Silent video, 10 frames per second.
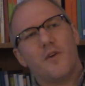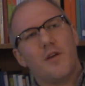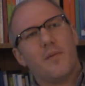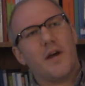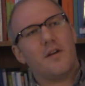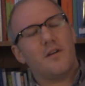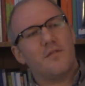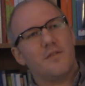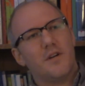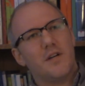matter
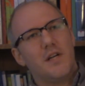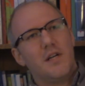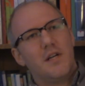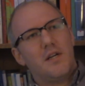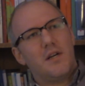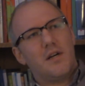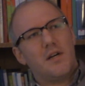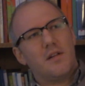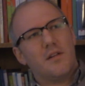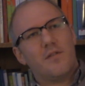
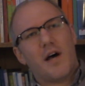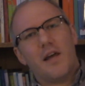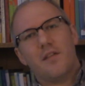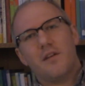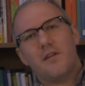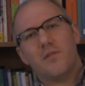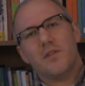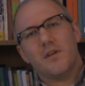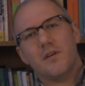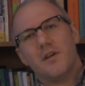of Leviathan
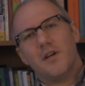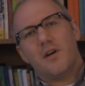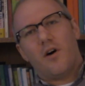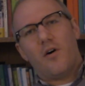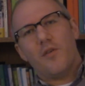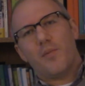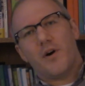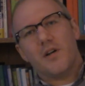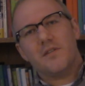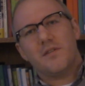with all the
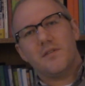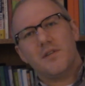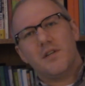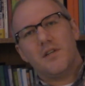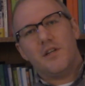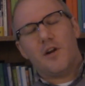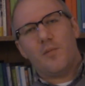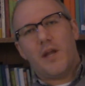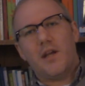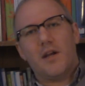parts,
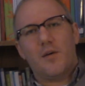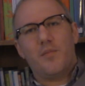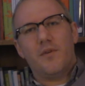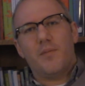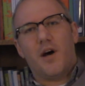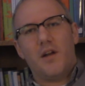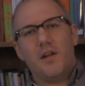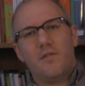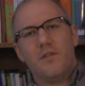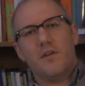making up the body
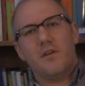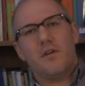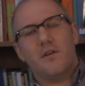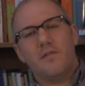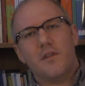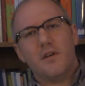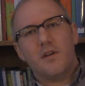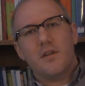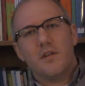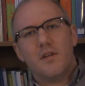of the
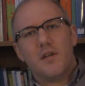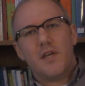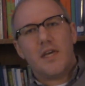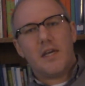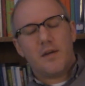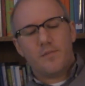king.